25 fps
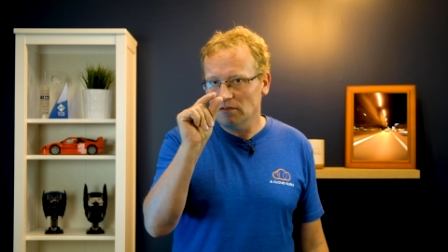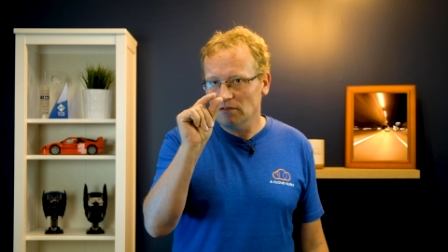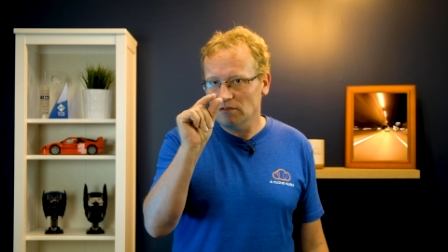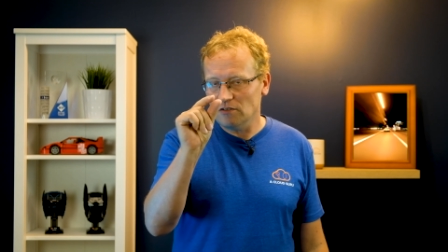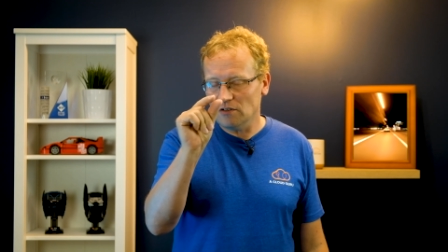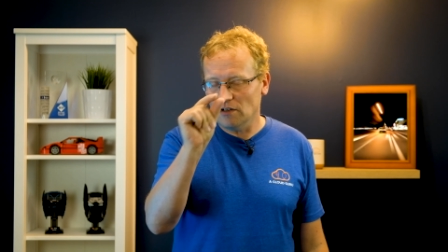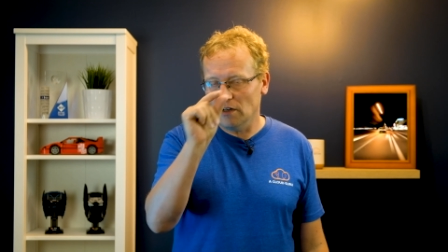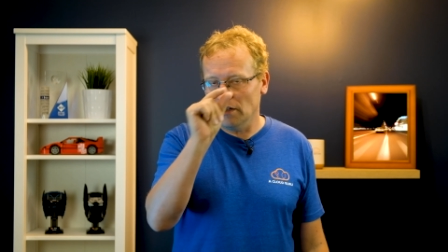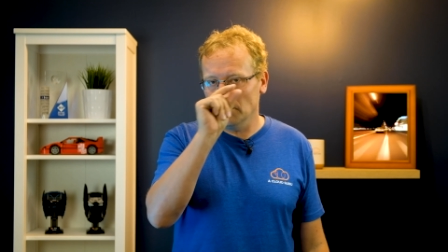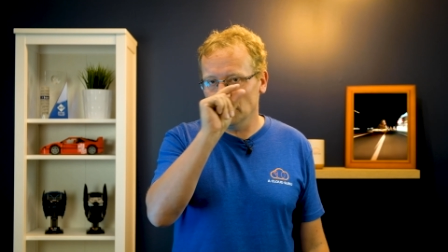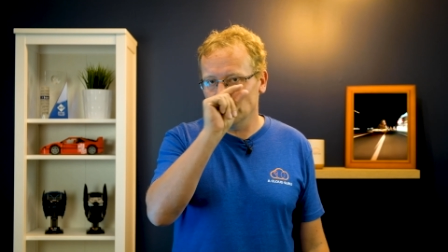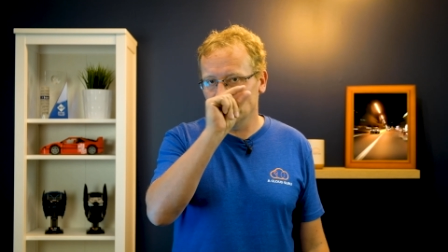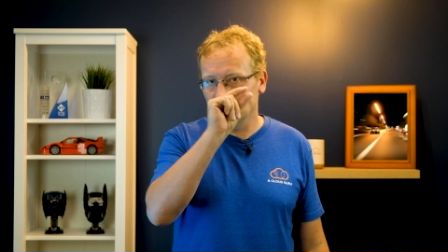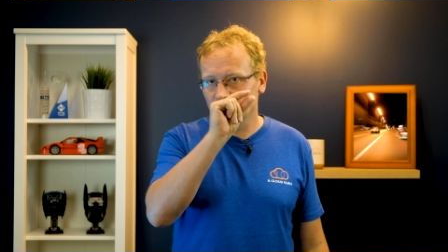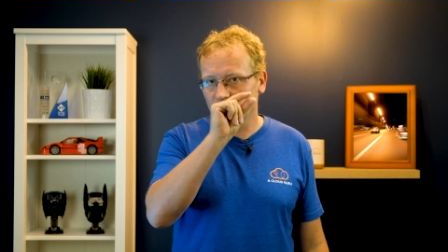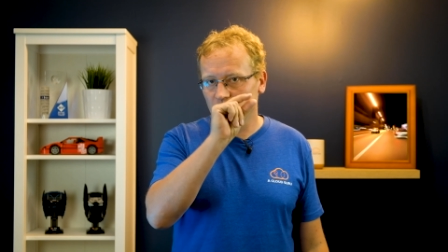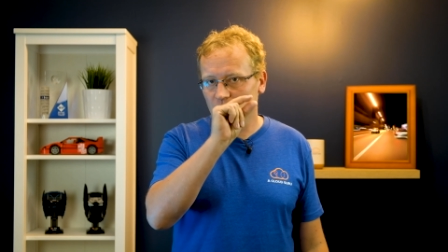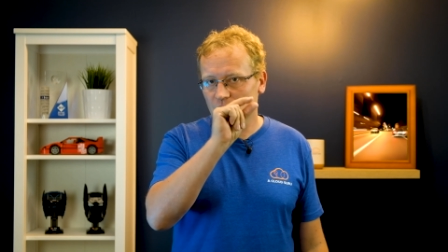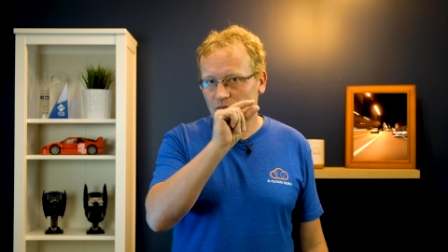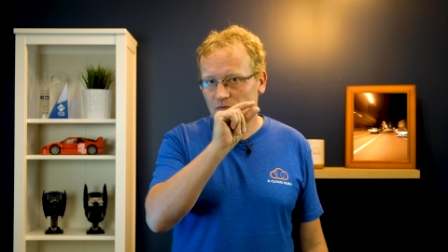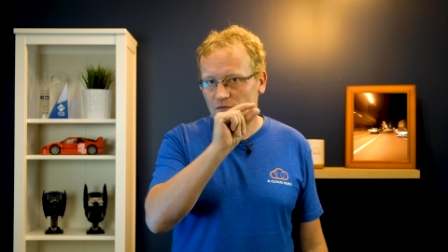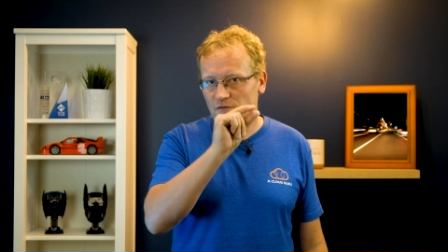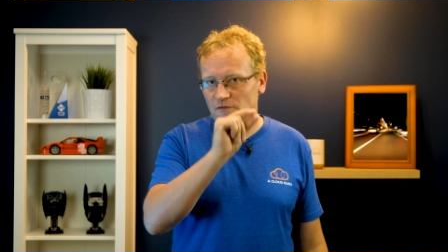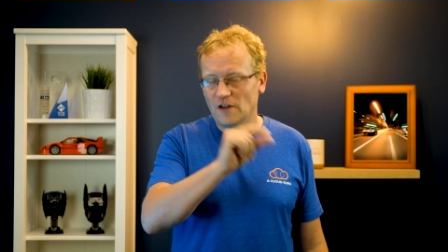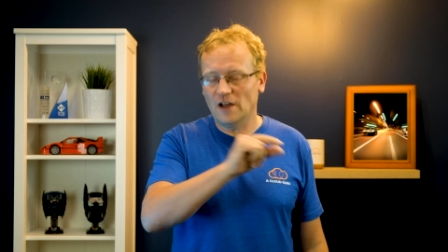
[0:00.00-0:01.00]
times
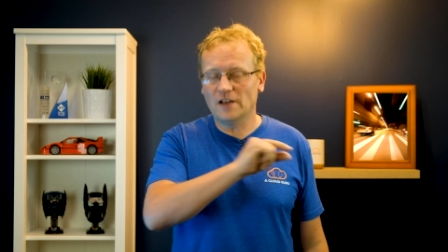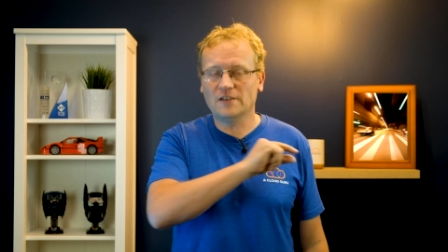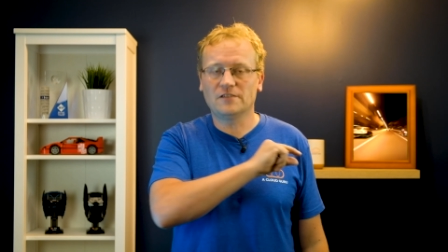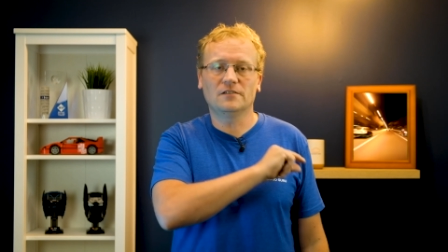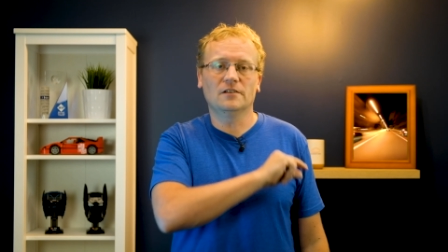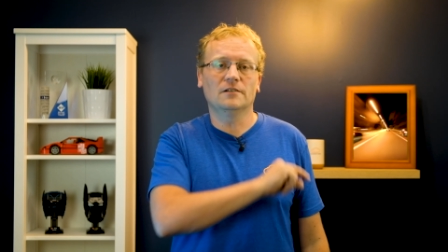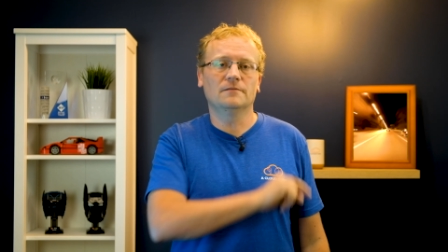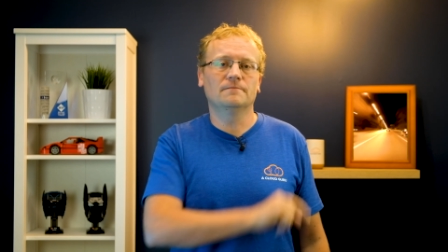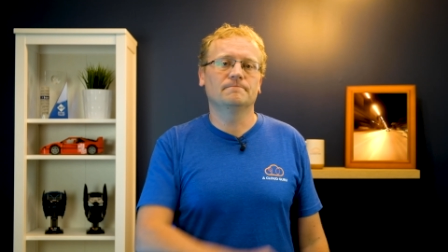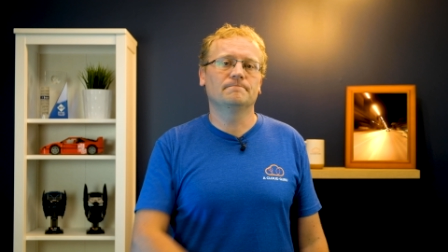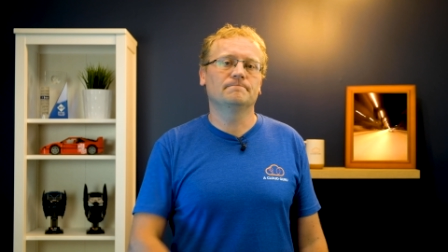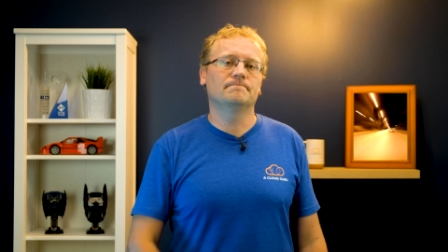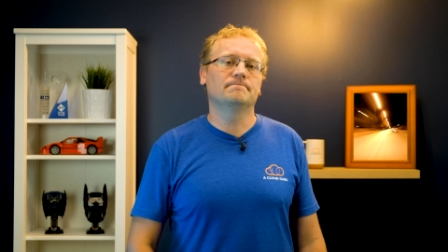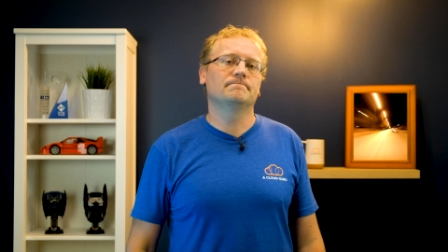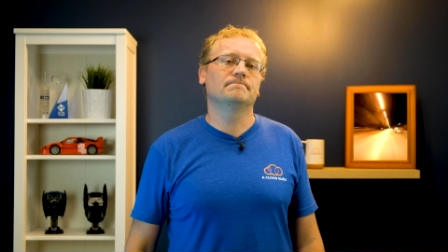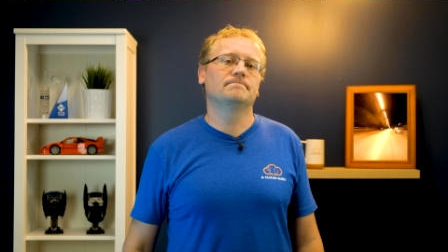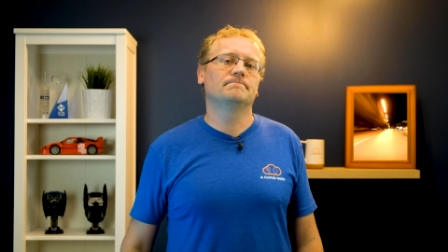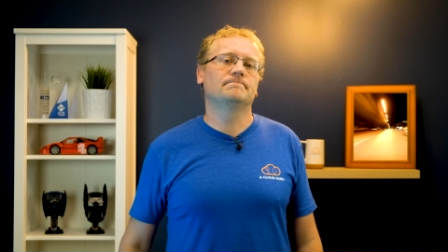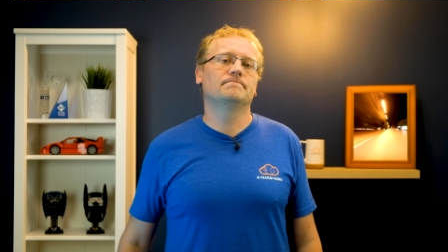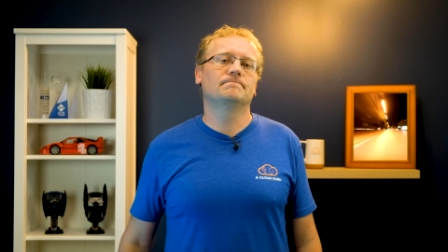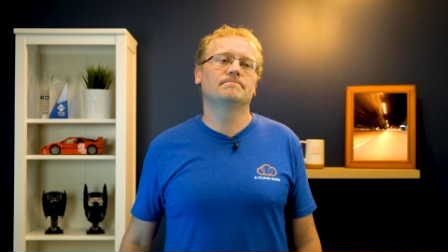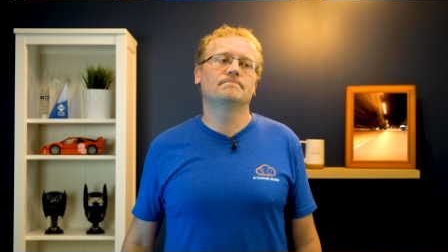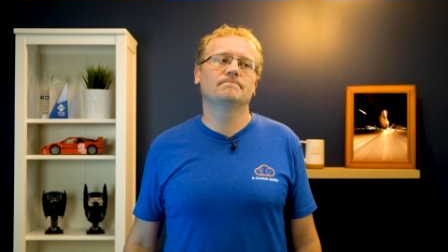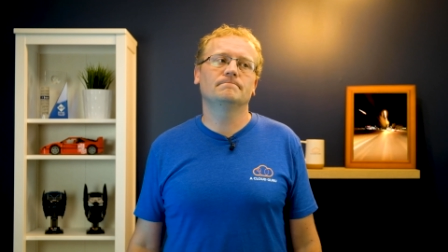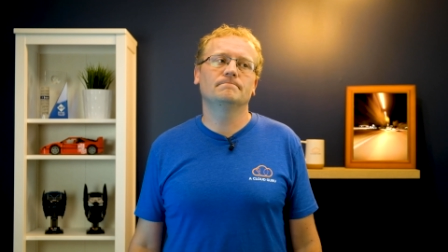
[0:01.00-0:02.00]
faster,
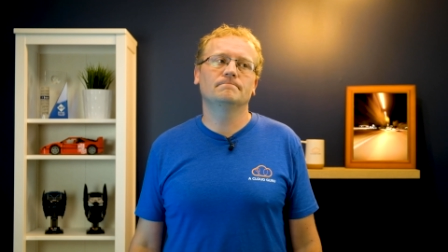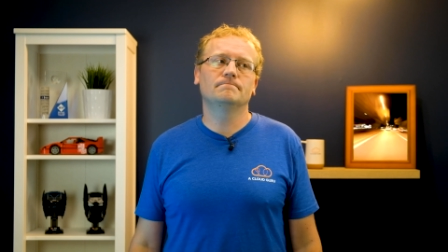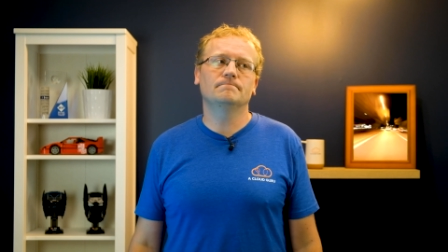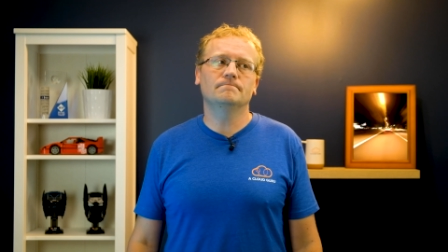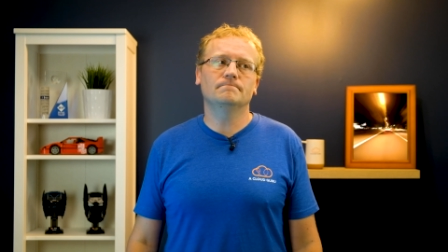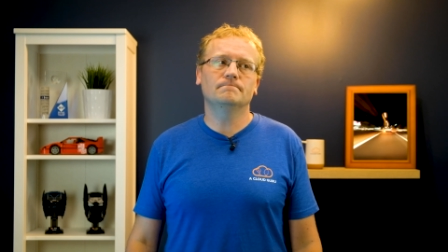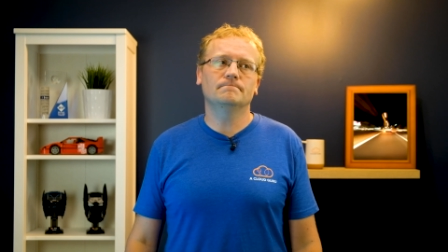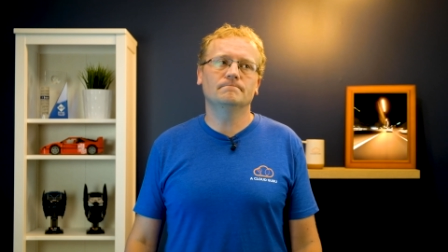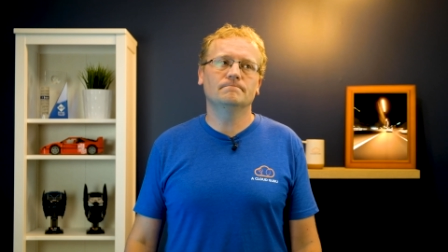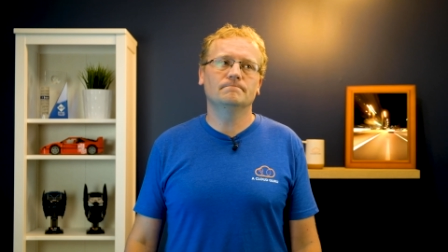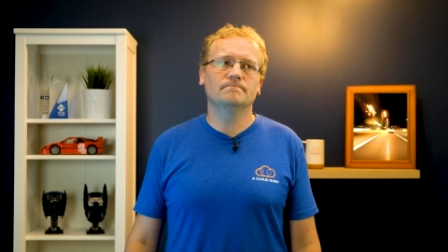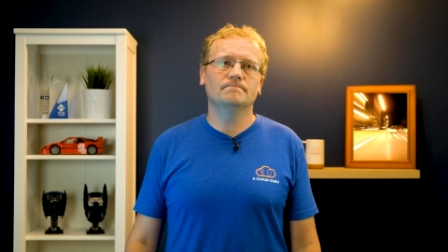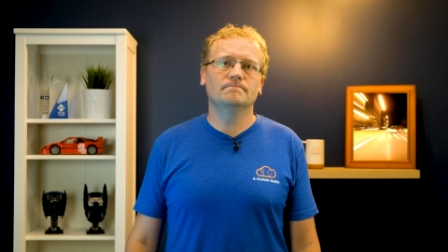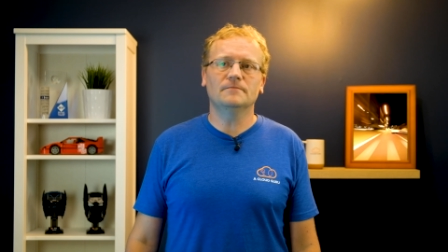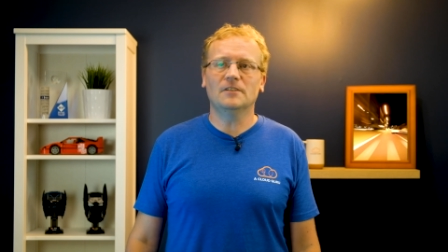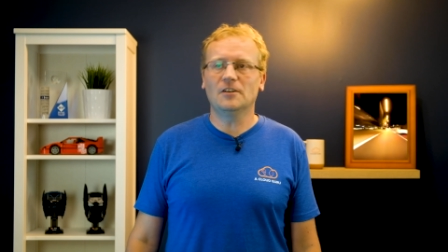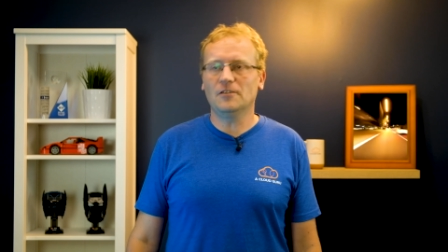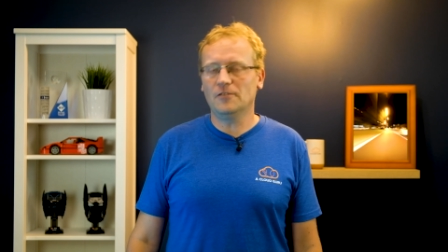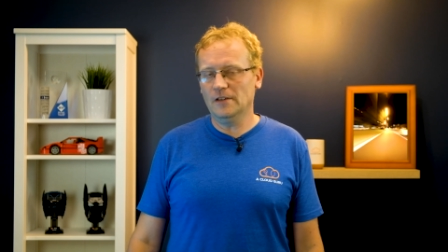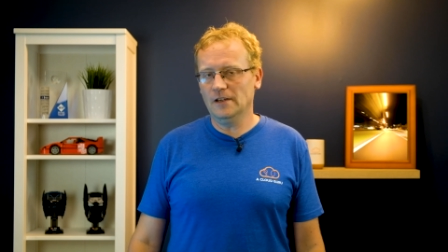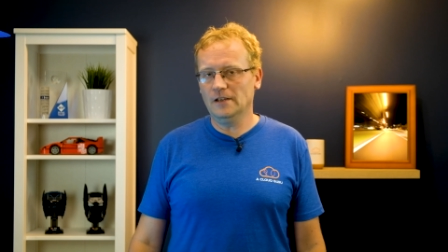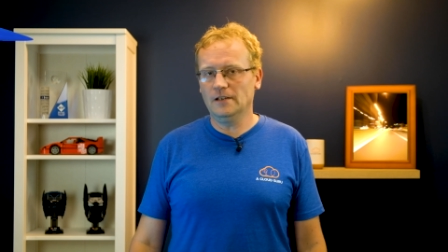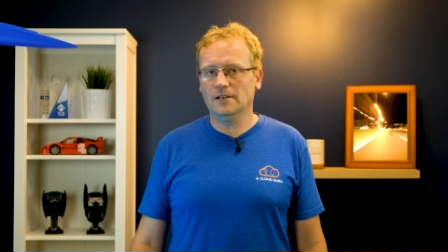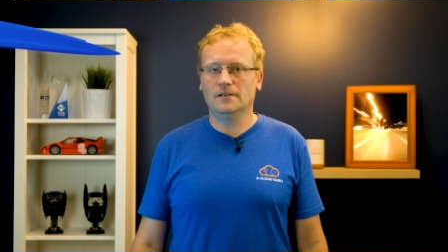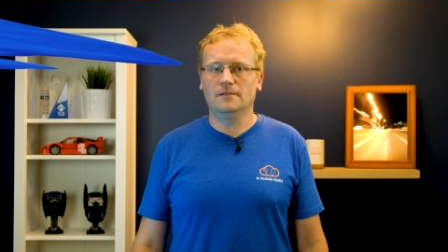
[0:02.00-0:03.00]
I
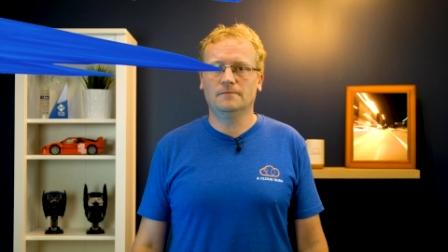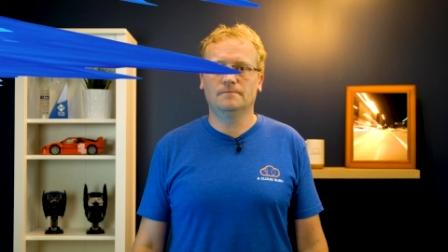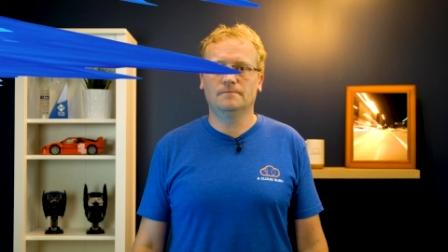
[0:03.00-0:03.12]
think.